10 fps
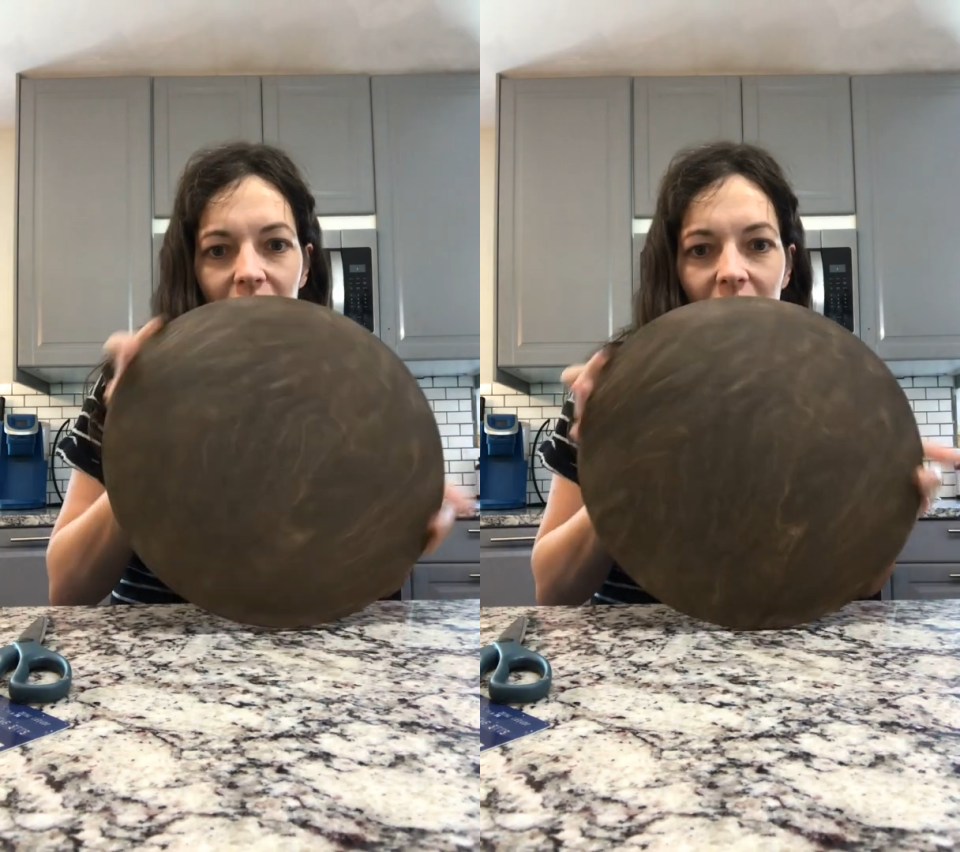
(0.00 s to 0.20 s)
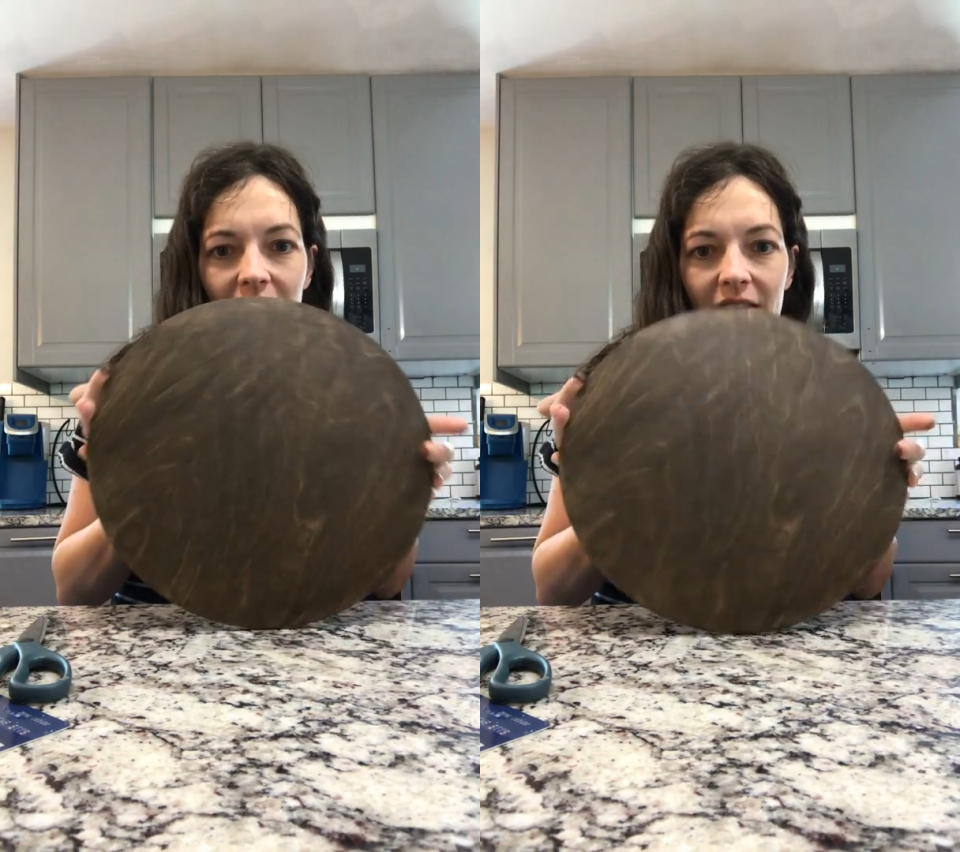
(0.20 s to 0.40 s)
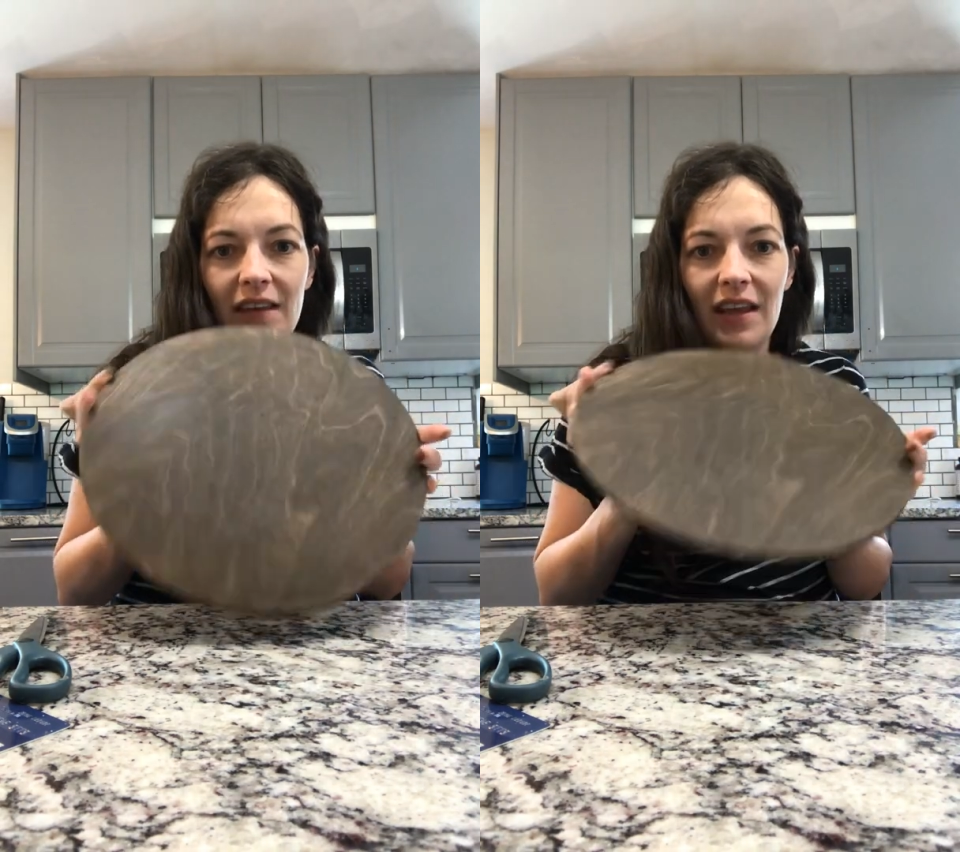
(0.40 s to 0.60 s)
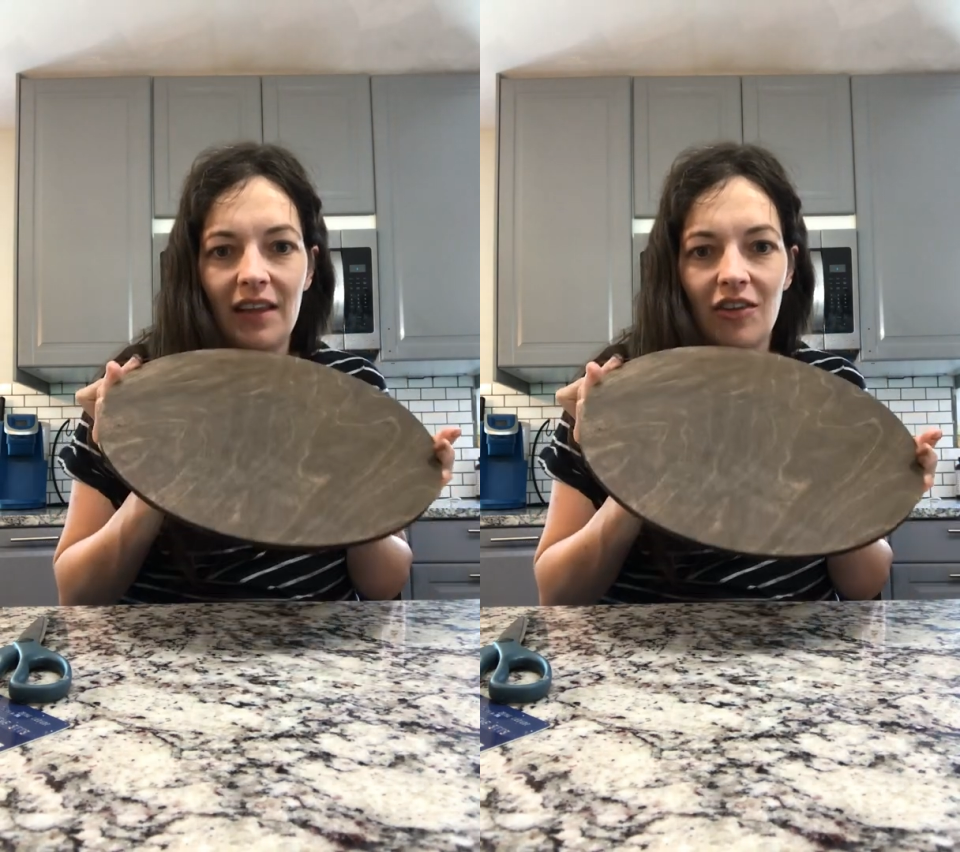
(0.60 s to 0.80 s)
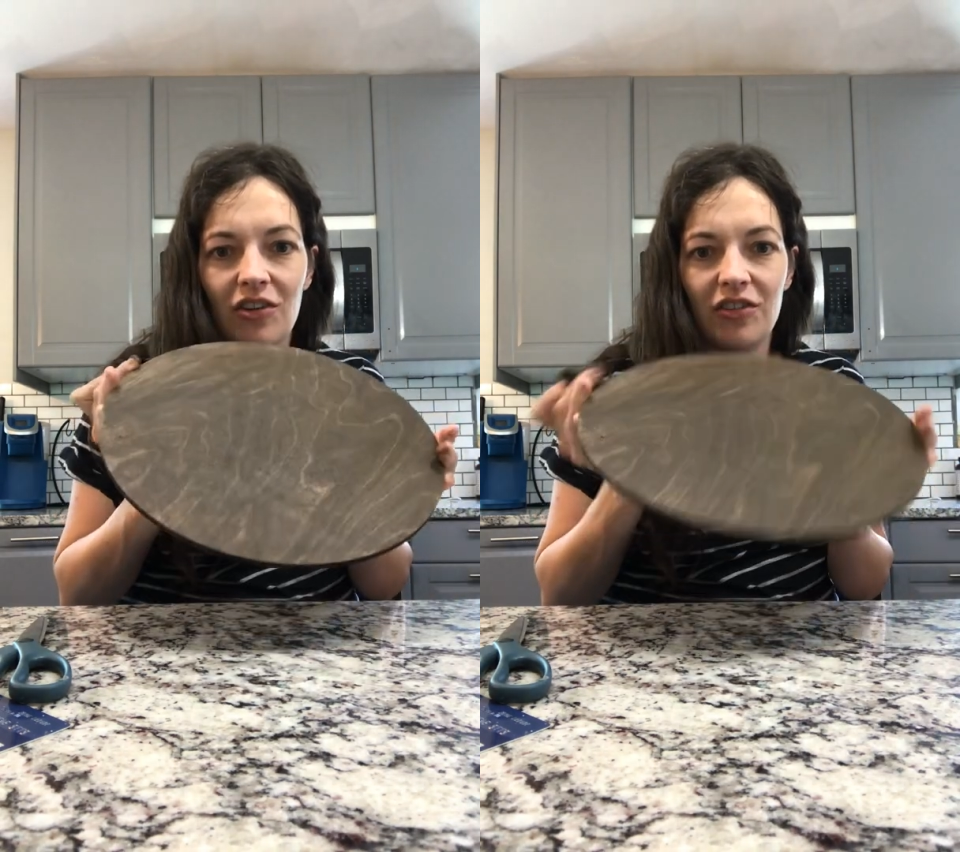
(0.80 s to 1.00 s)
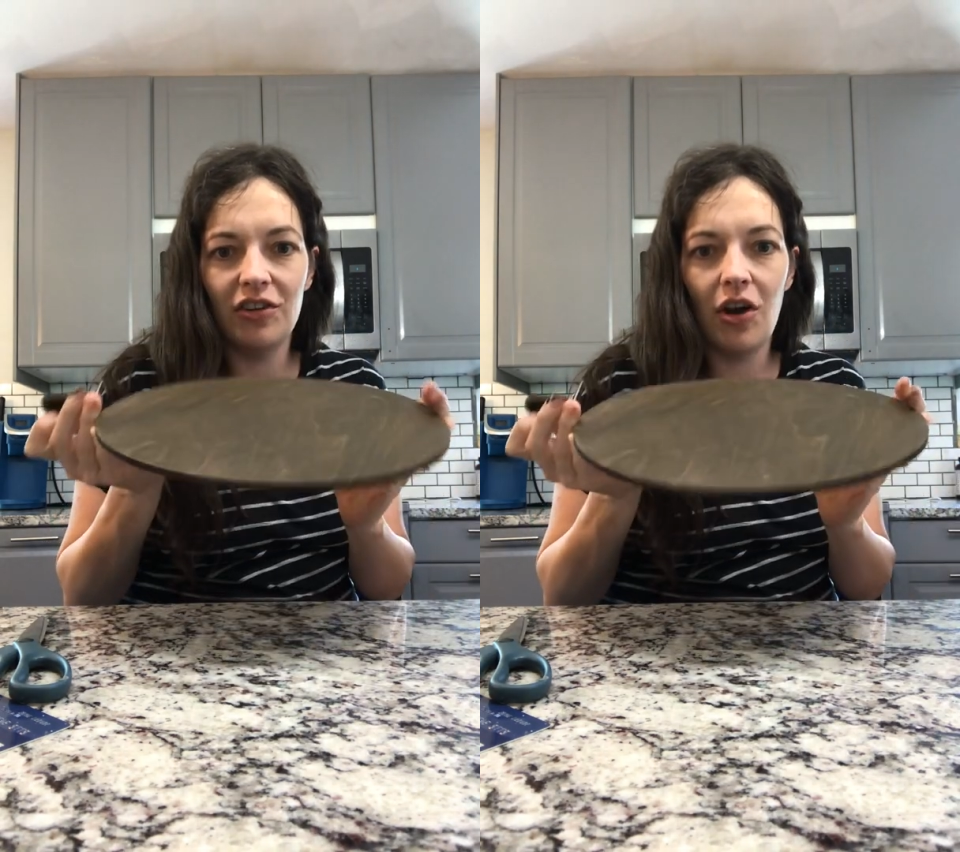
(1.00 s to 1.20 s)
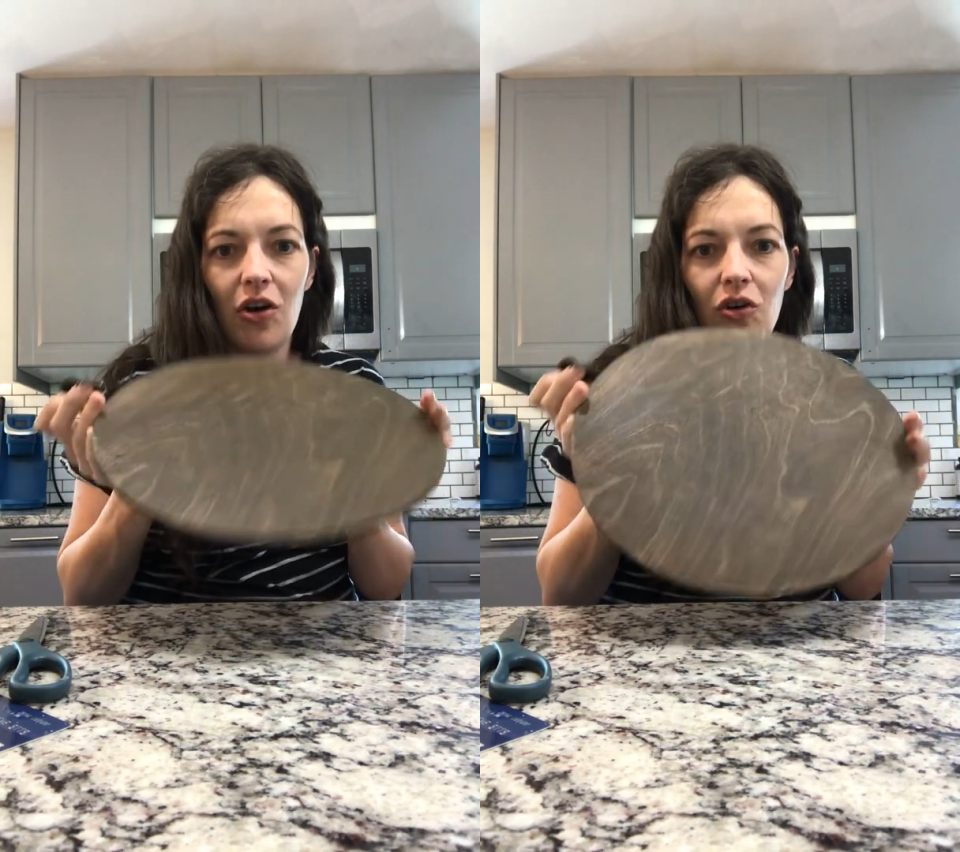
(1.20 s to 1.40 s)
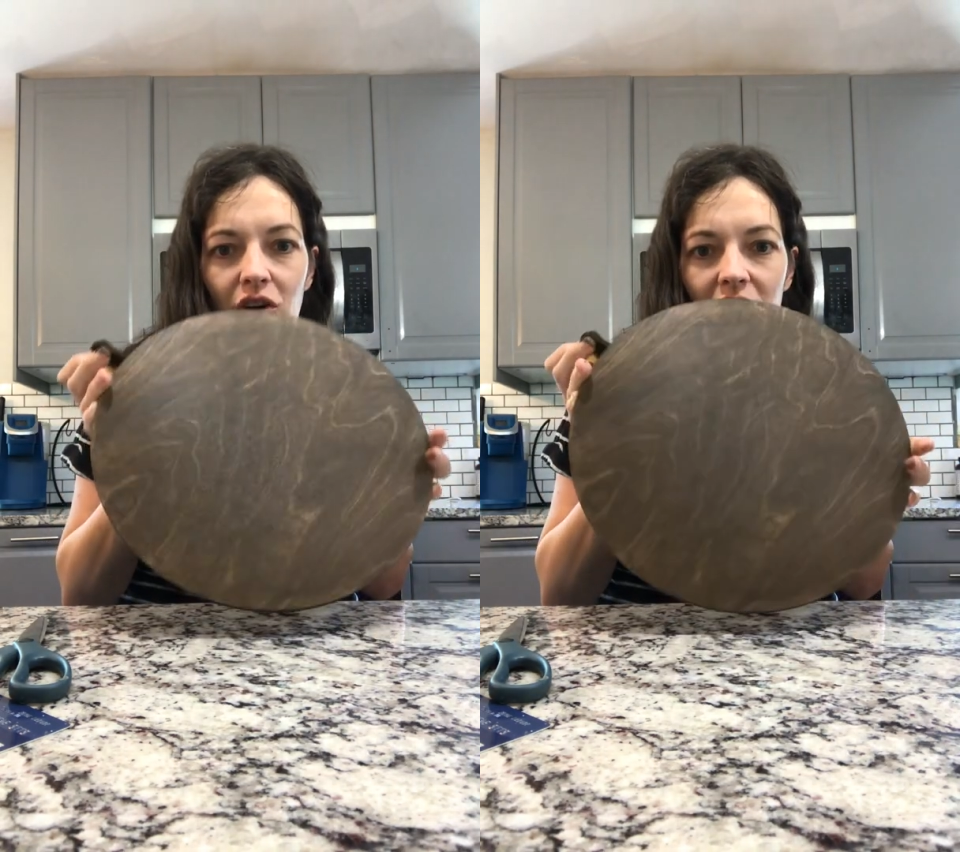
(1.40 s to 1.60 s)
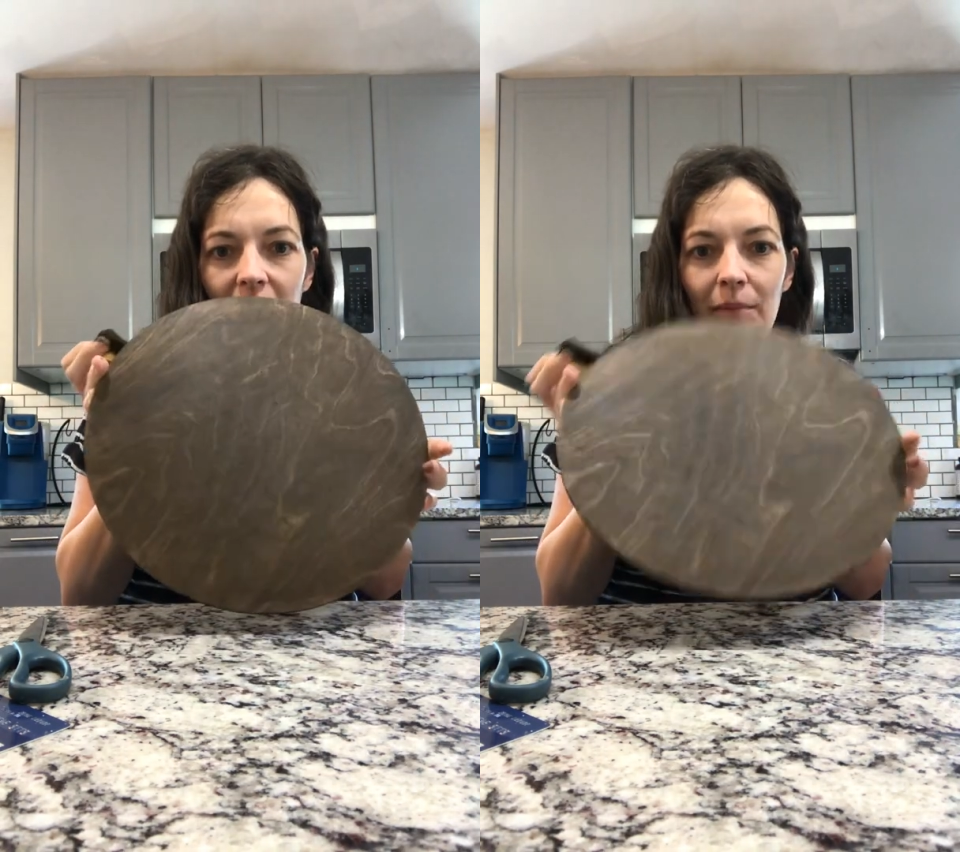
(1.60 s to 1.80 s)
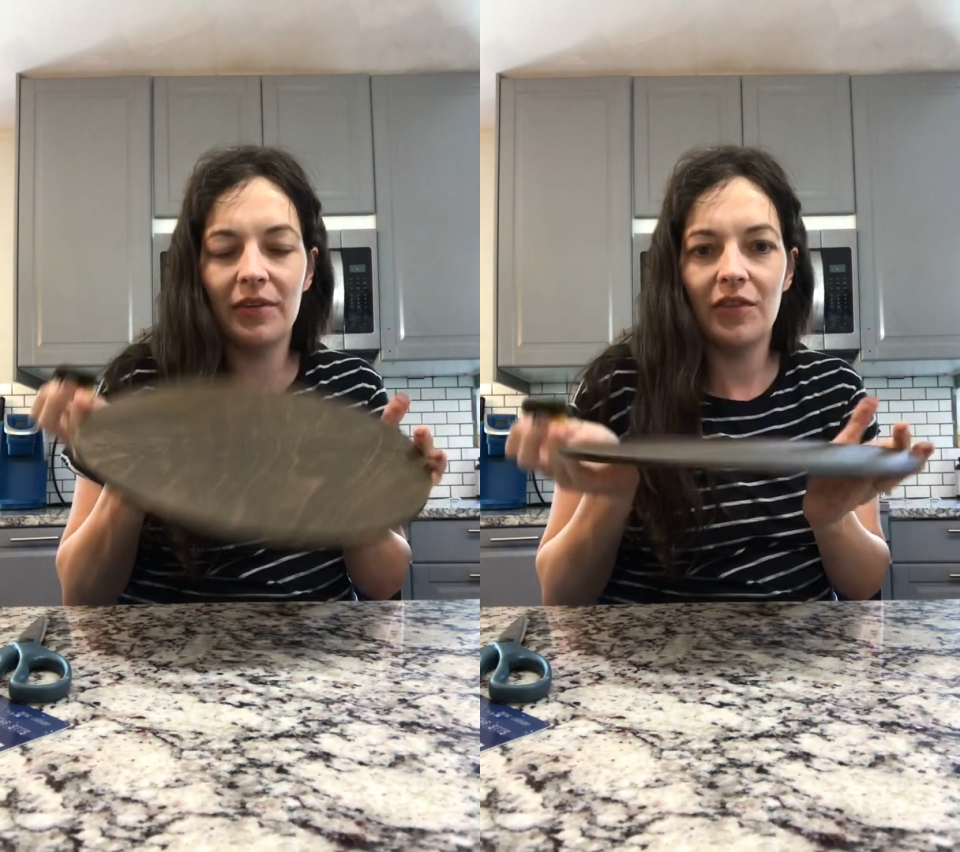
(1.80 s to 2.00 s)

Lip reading: You can see there's no clumps